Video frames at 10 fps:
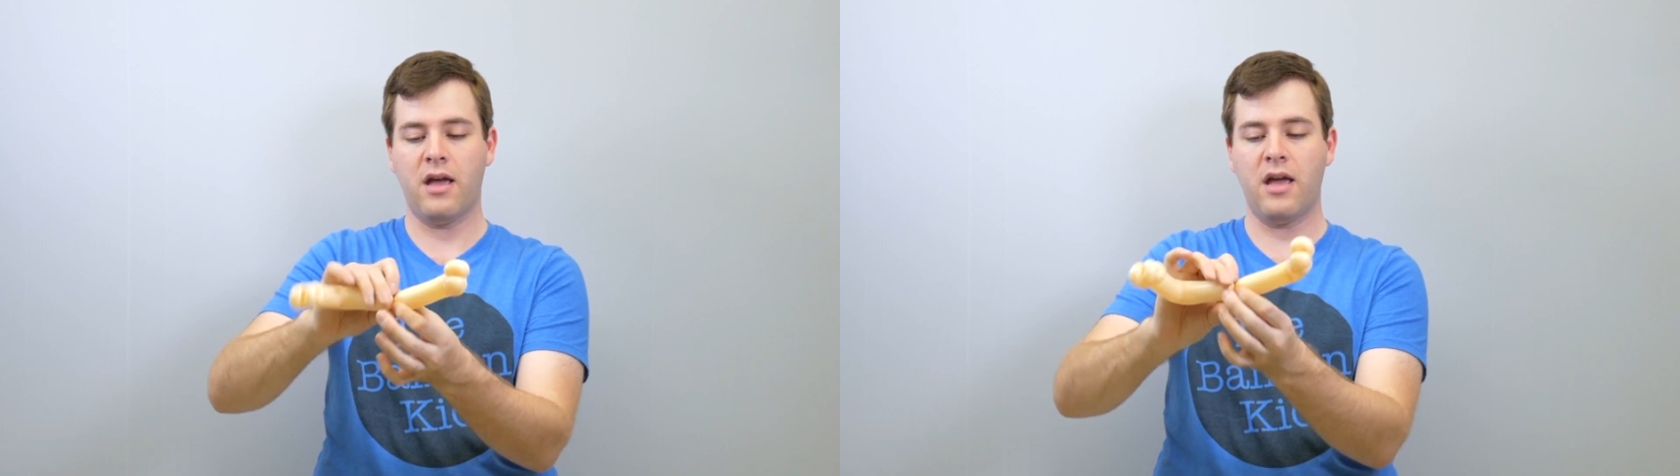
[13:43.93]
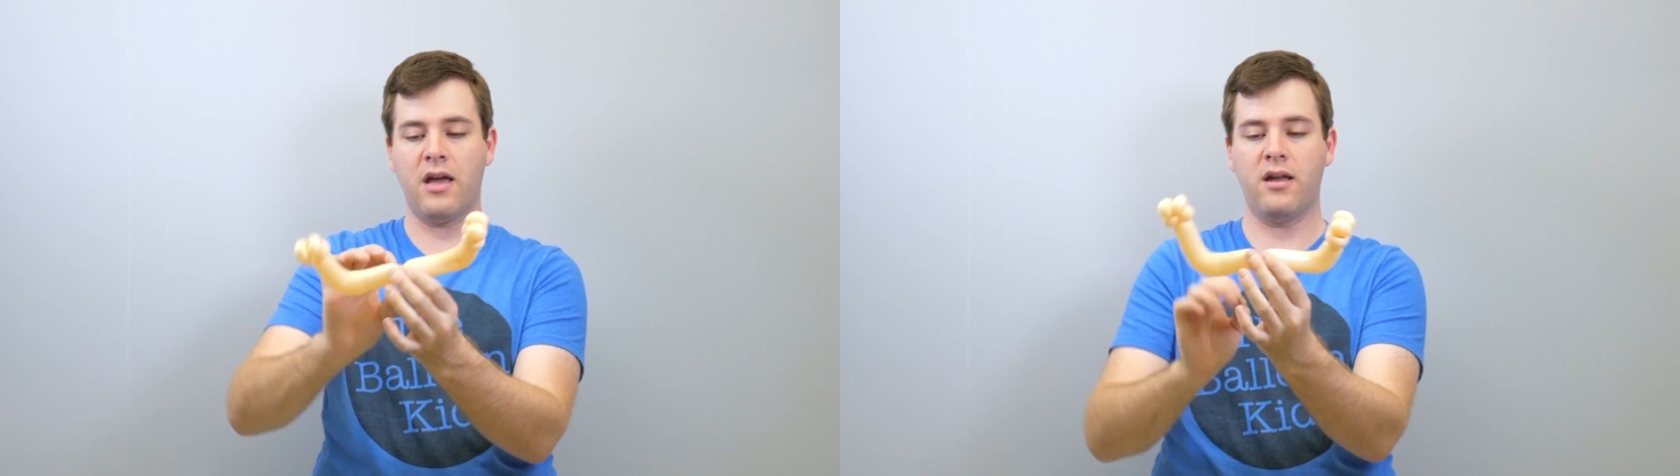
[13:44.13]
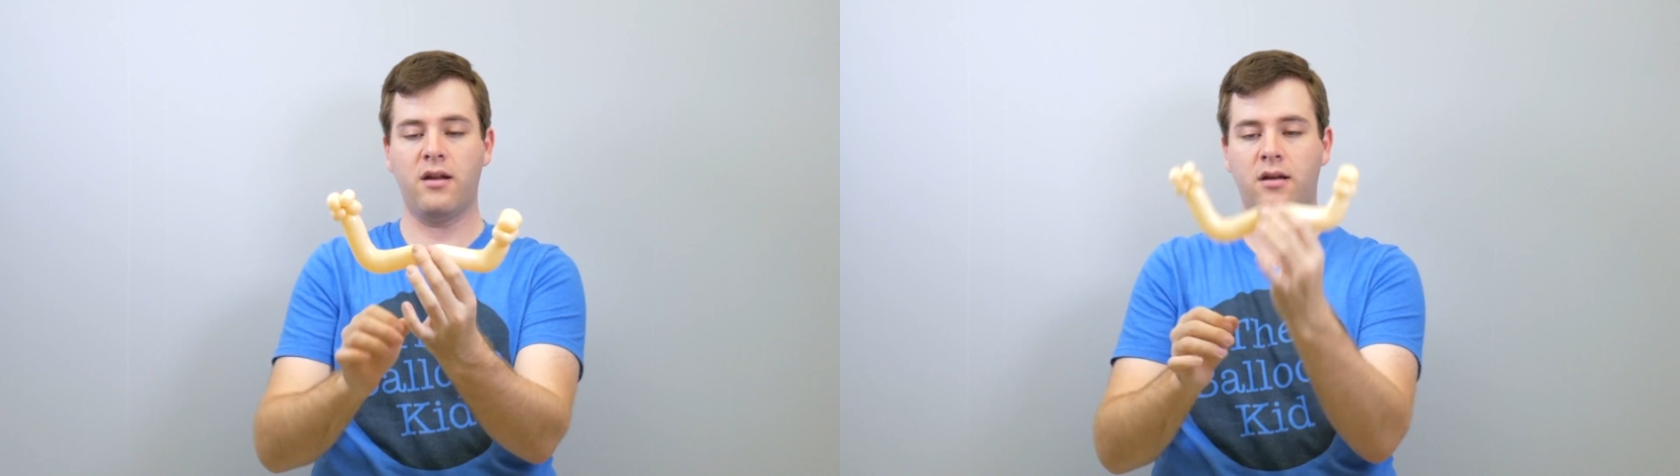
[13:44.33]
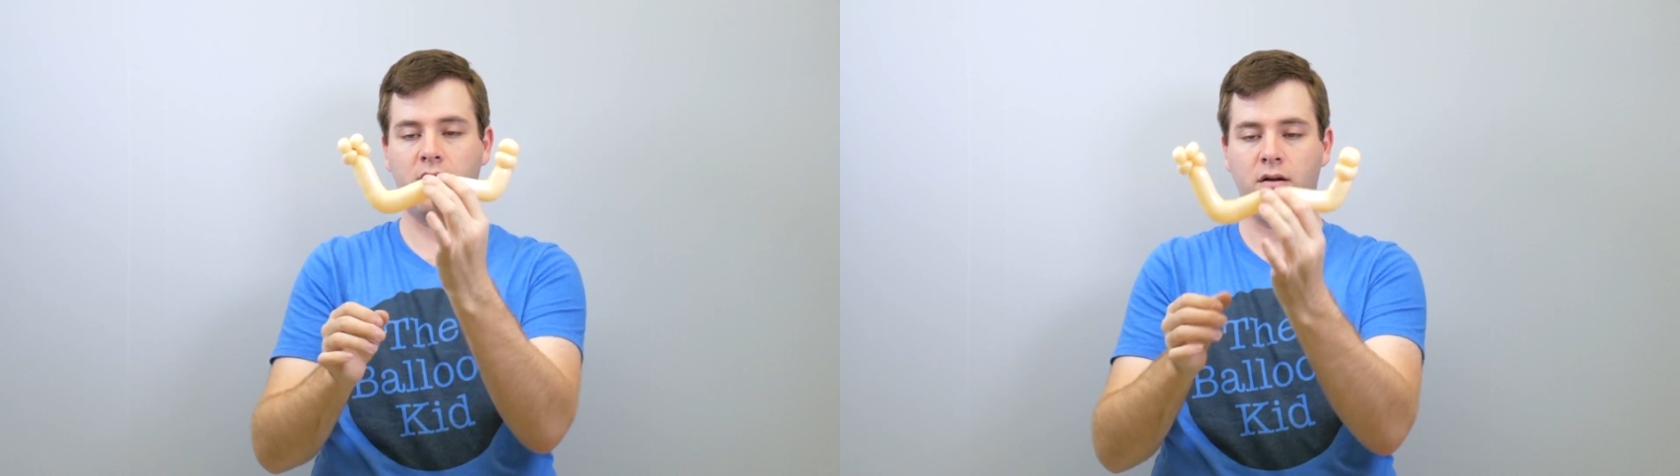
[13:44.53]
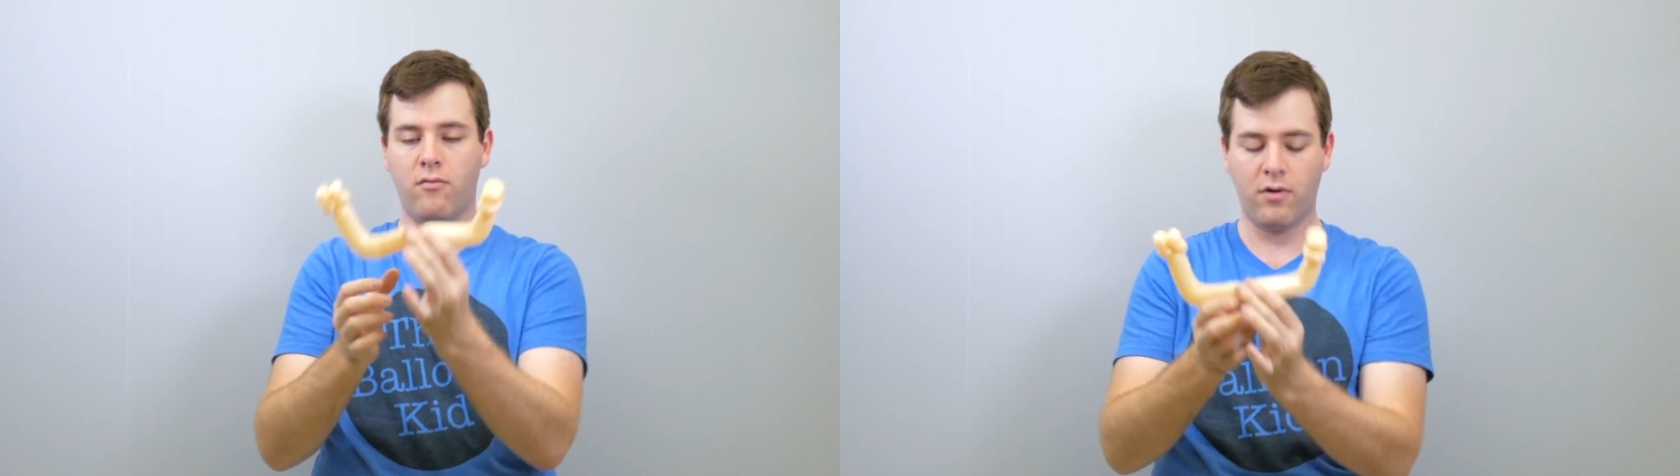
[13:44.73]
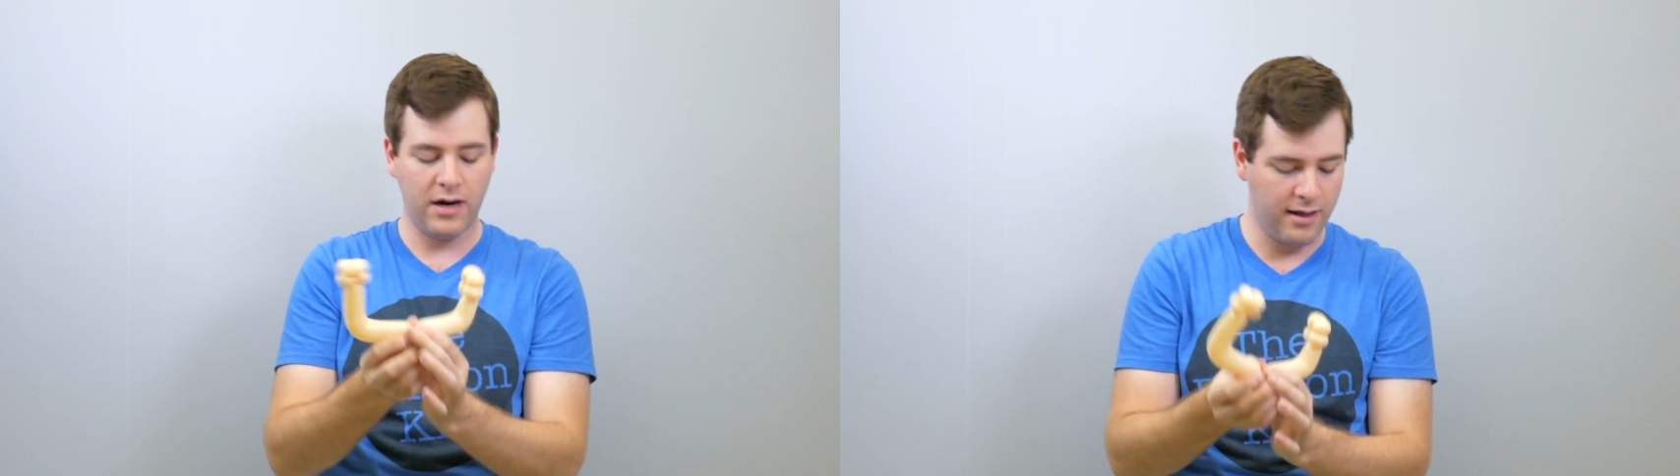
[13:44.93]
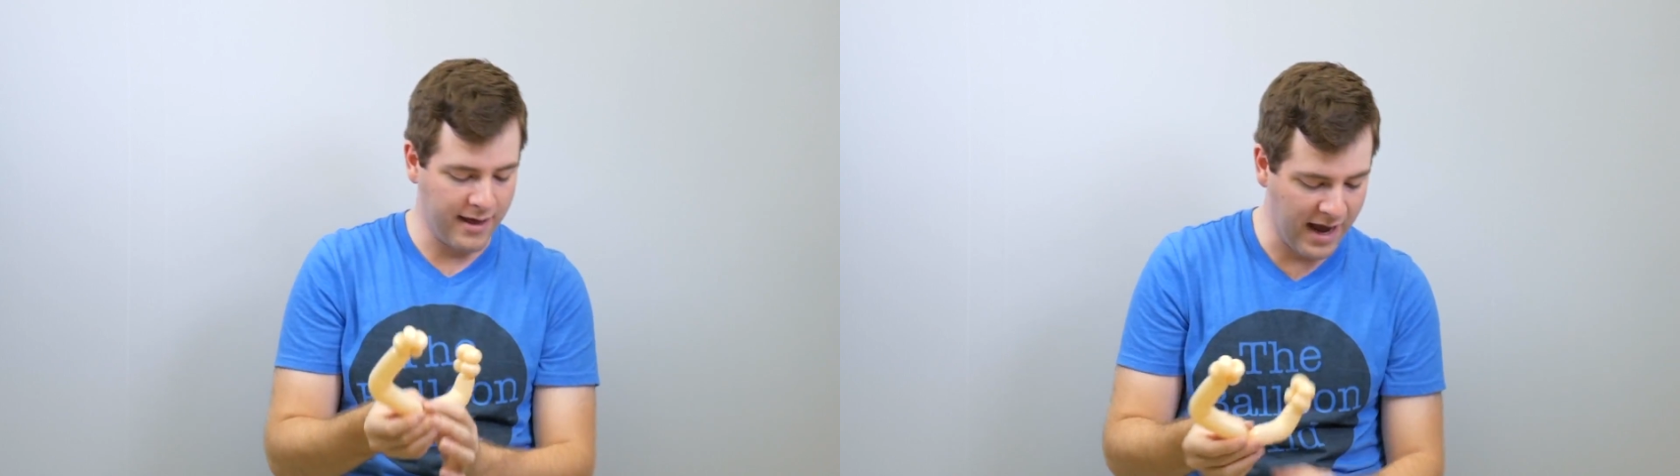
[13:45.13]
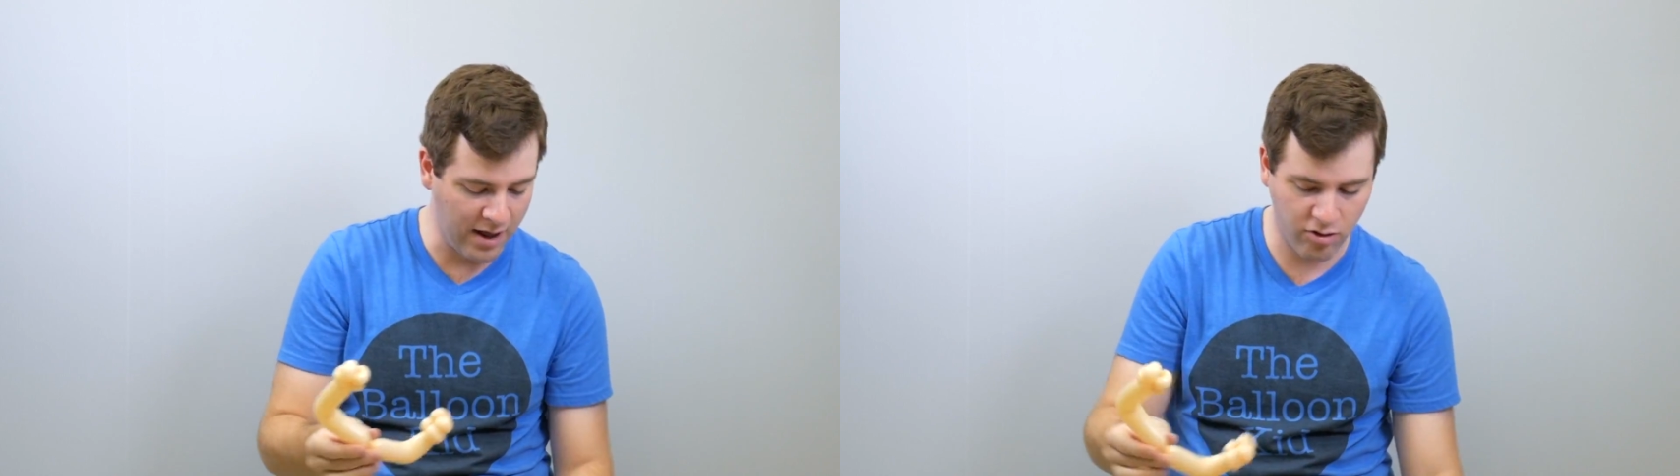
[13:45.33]
and we're going to
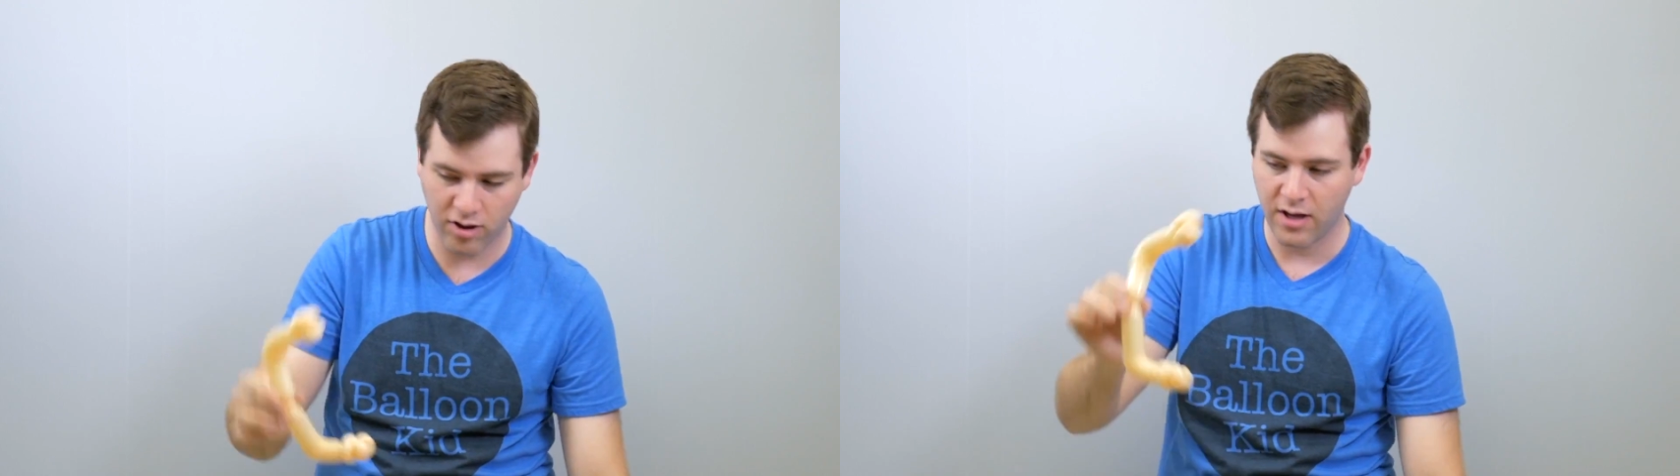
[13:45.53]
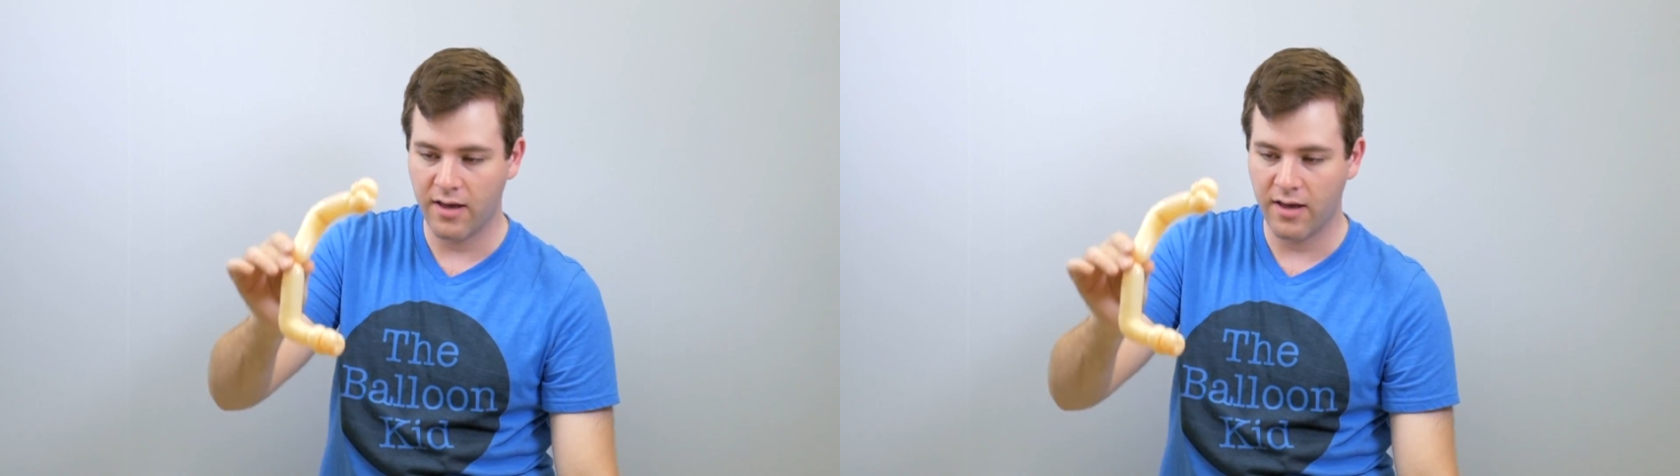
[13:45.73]
attach